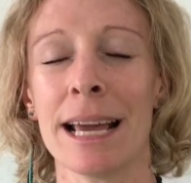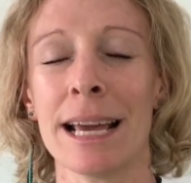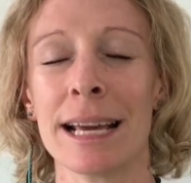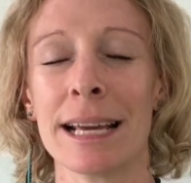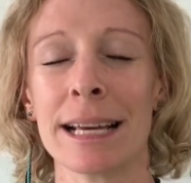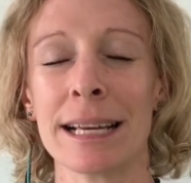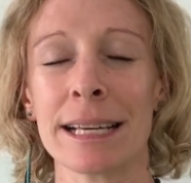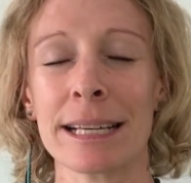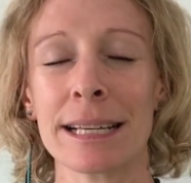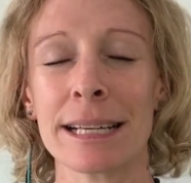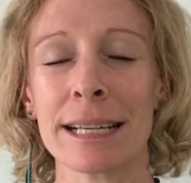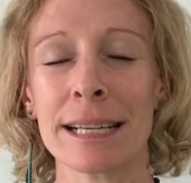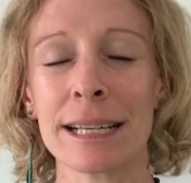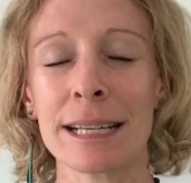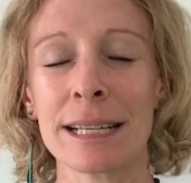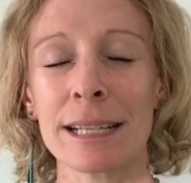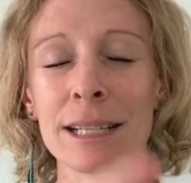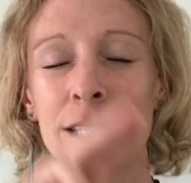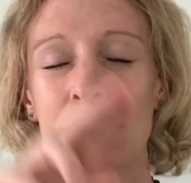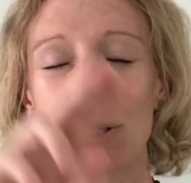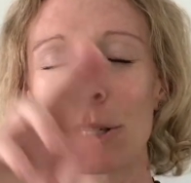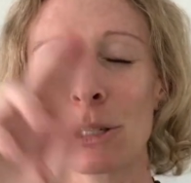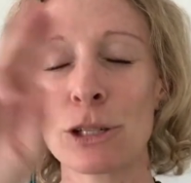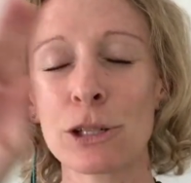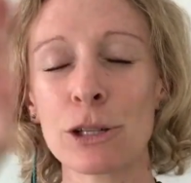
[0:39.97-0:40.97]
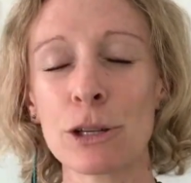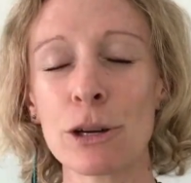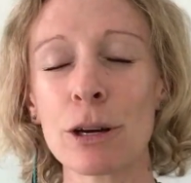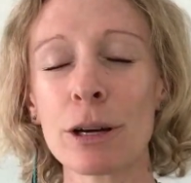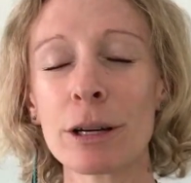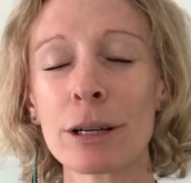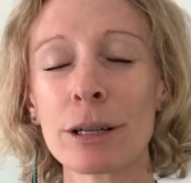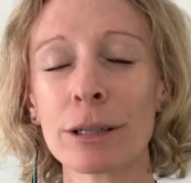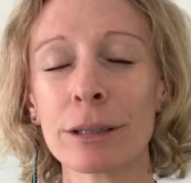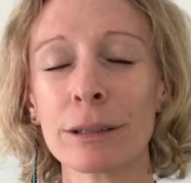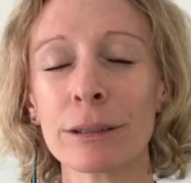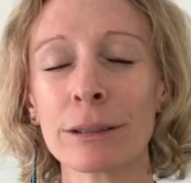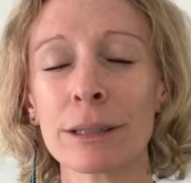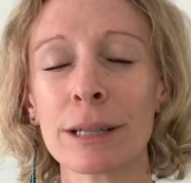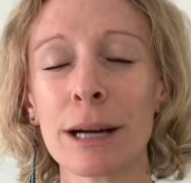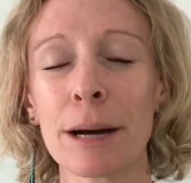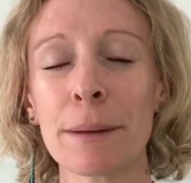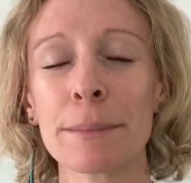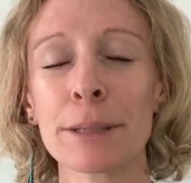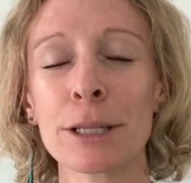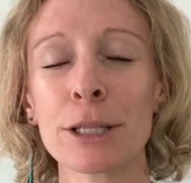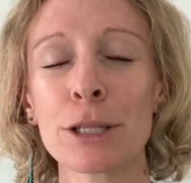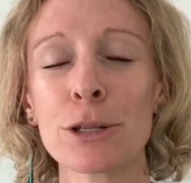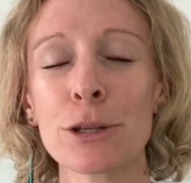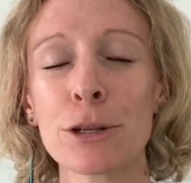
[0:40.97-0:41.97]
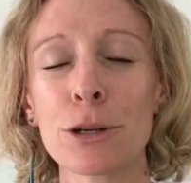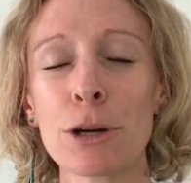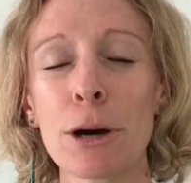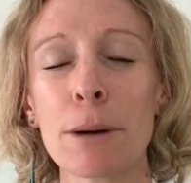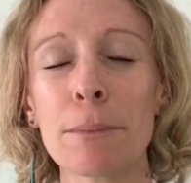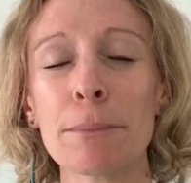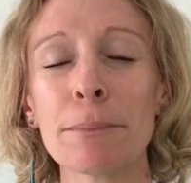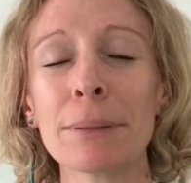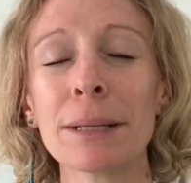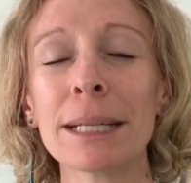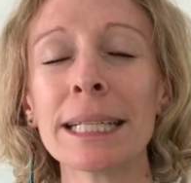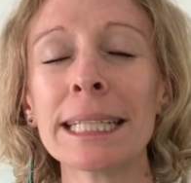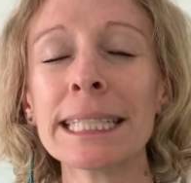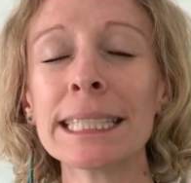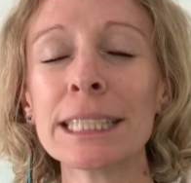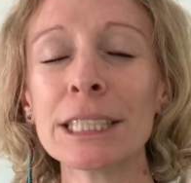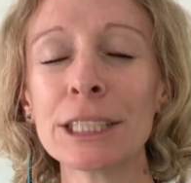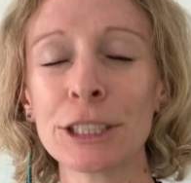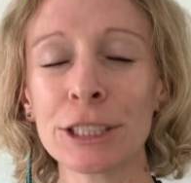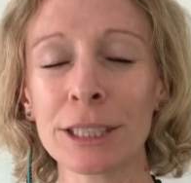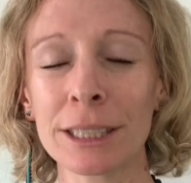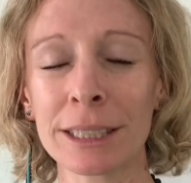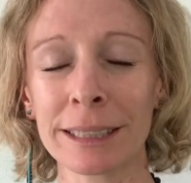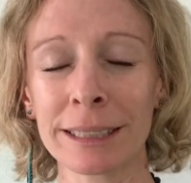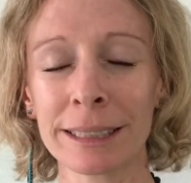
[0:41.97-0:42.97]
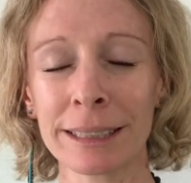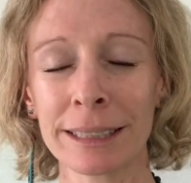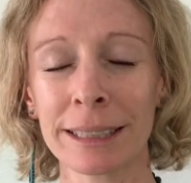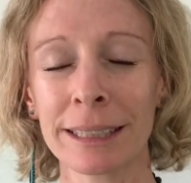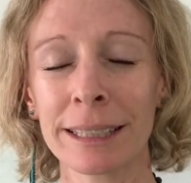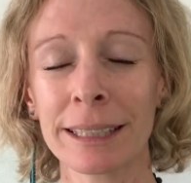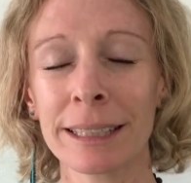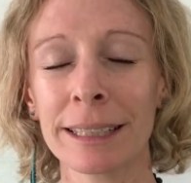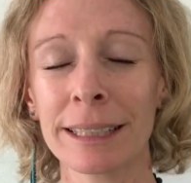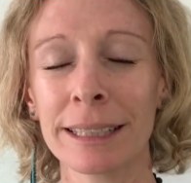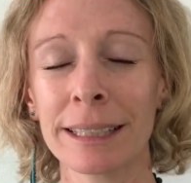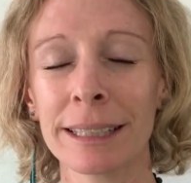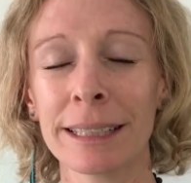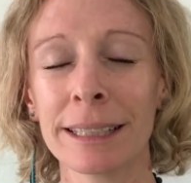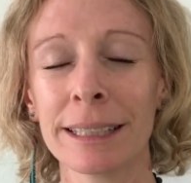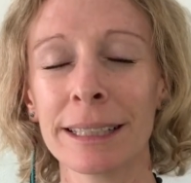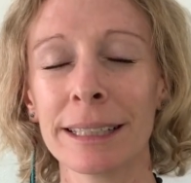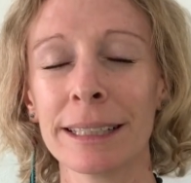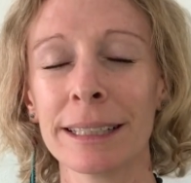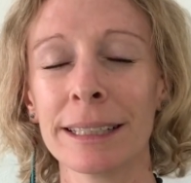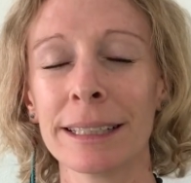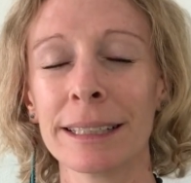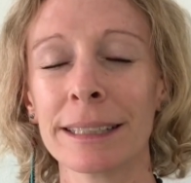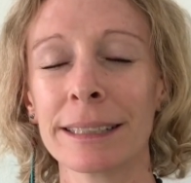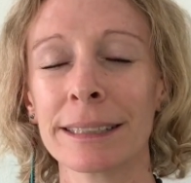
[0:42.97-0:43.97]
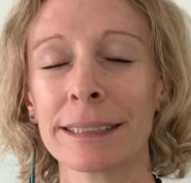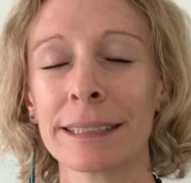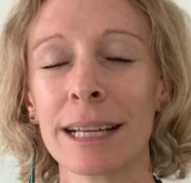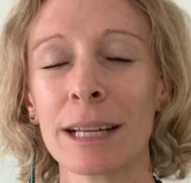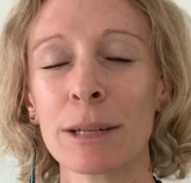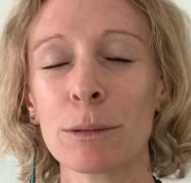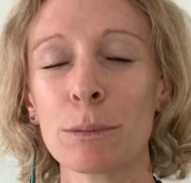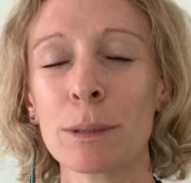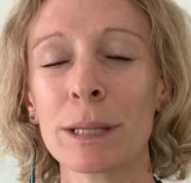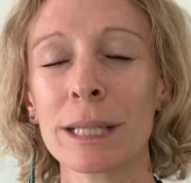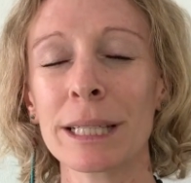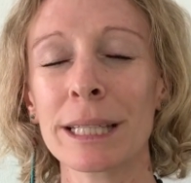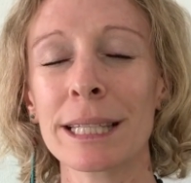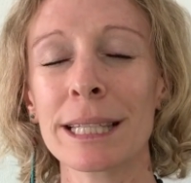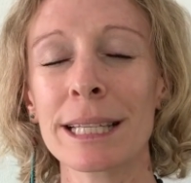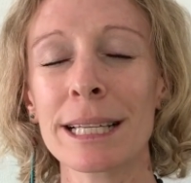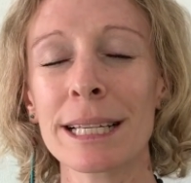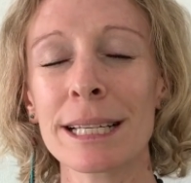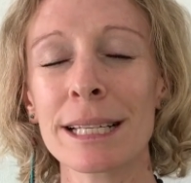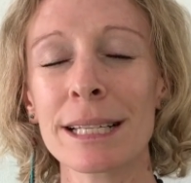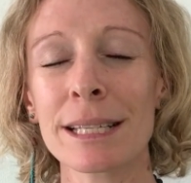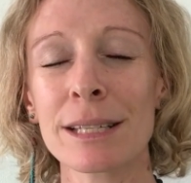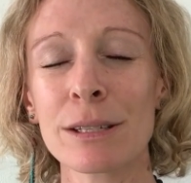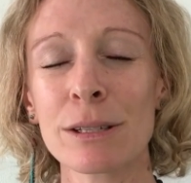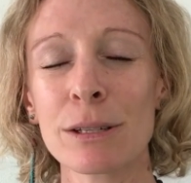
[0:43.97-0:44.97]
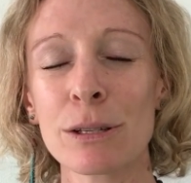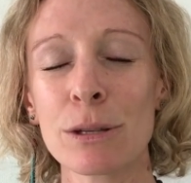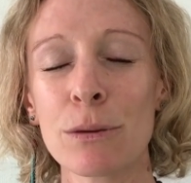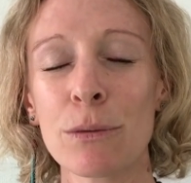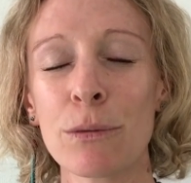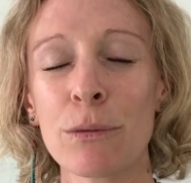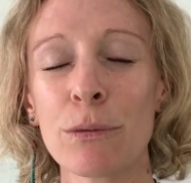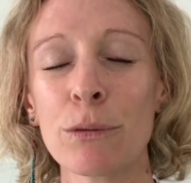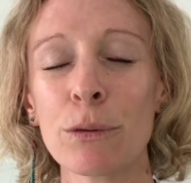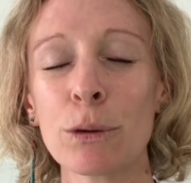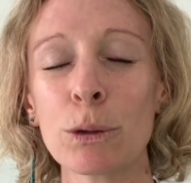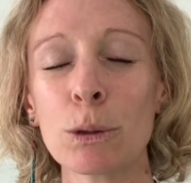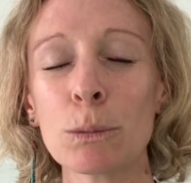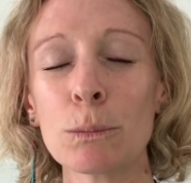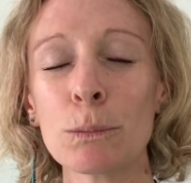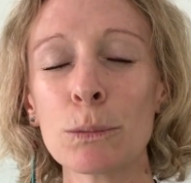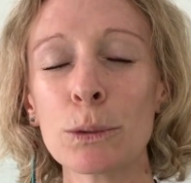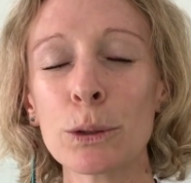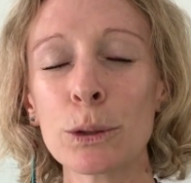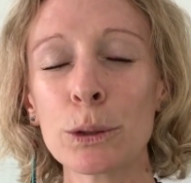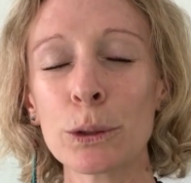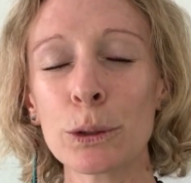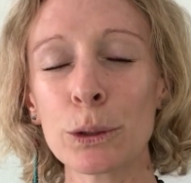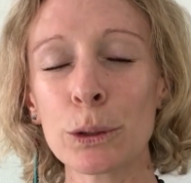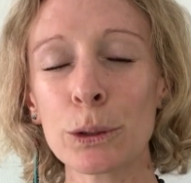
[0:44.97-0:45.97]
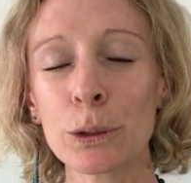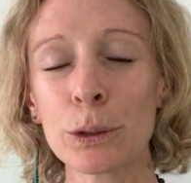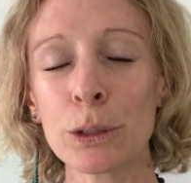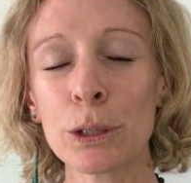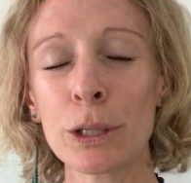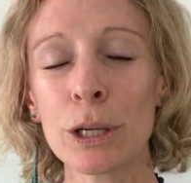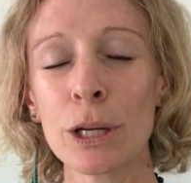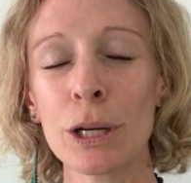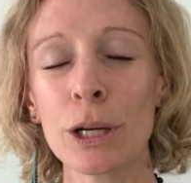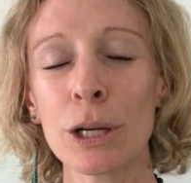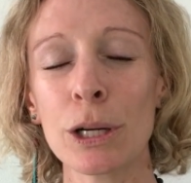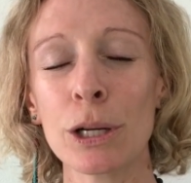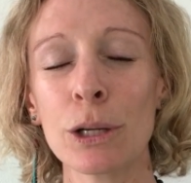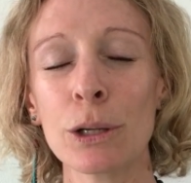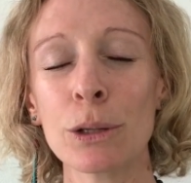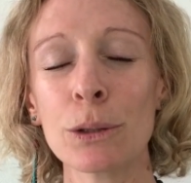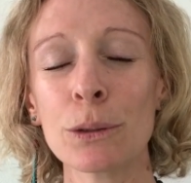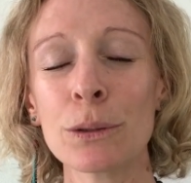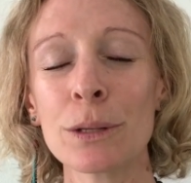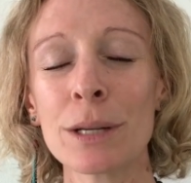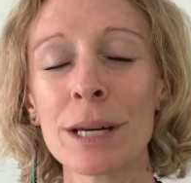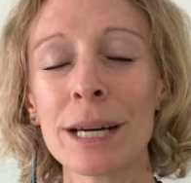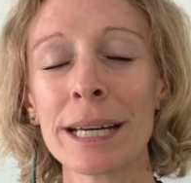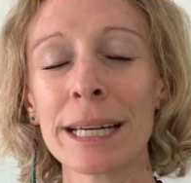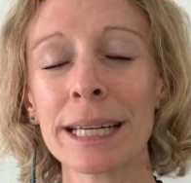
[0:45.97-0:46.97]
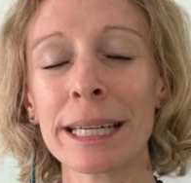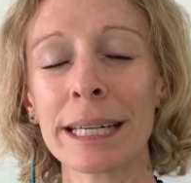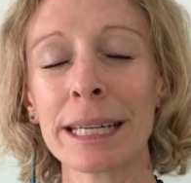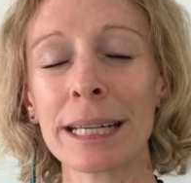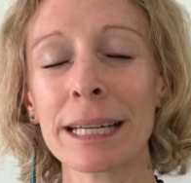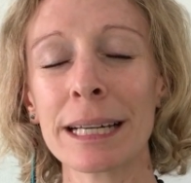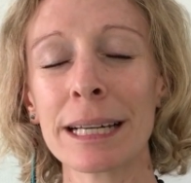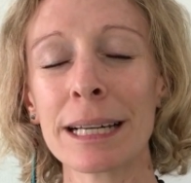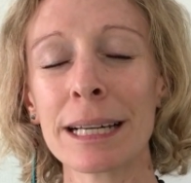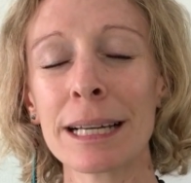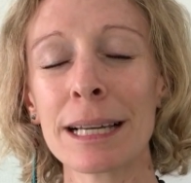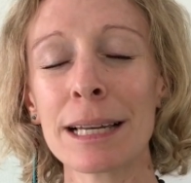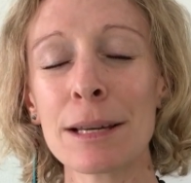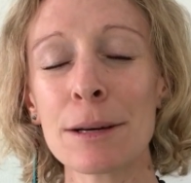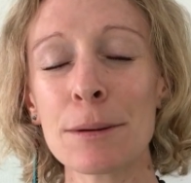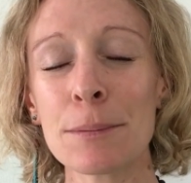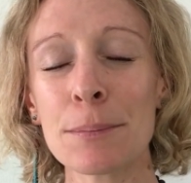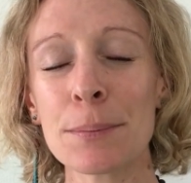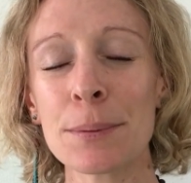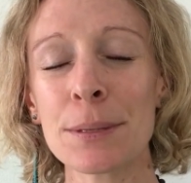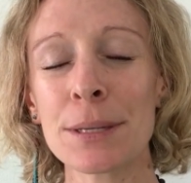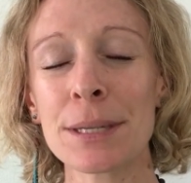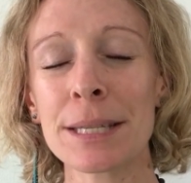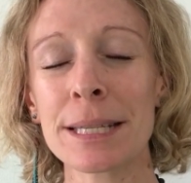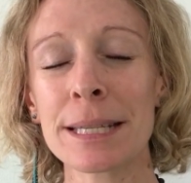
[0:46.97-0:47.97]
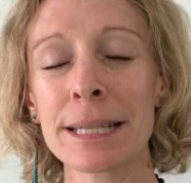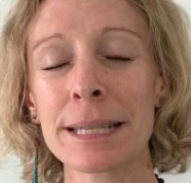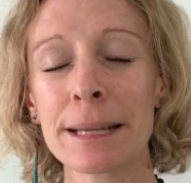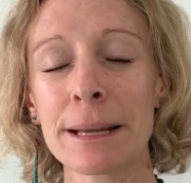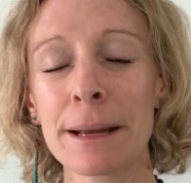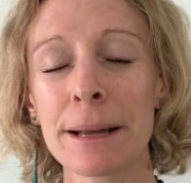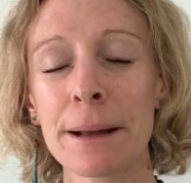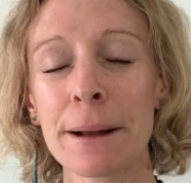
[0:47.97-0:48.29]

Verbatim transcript: a circle coming to completion that with this full moon lunar eclipse,